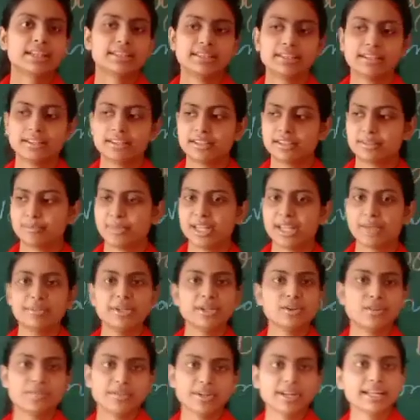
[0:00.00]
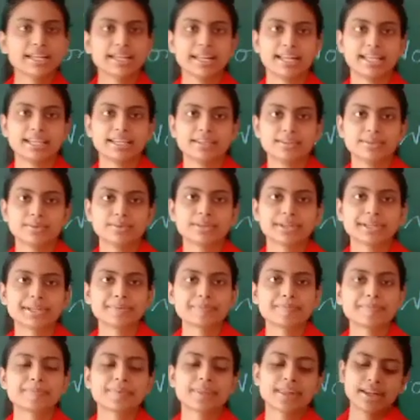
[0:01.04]
The baby of a hen,
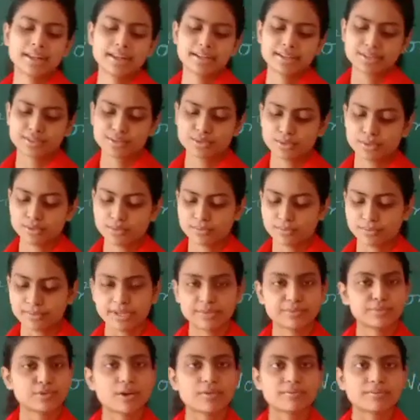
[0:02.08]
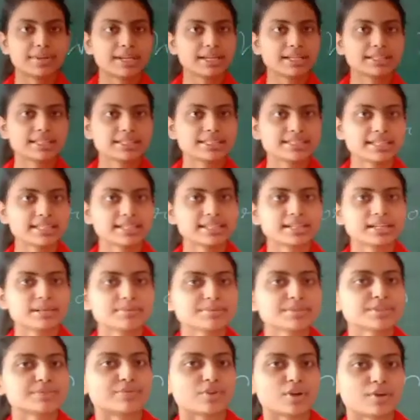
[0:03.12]
okay. So from where the chick
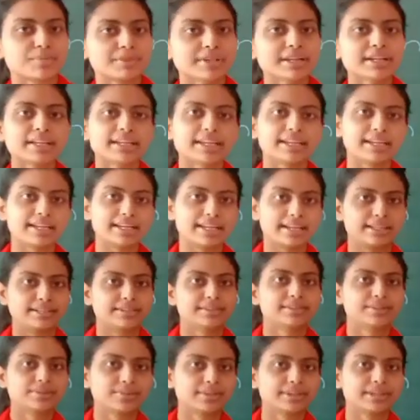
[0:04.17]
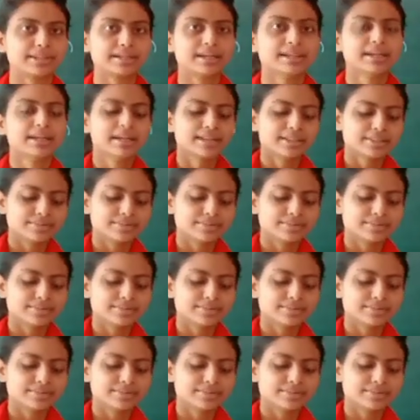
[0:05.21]
comes? From the egg, okay.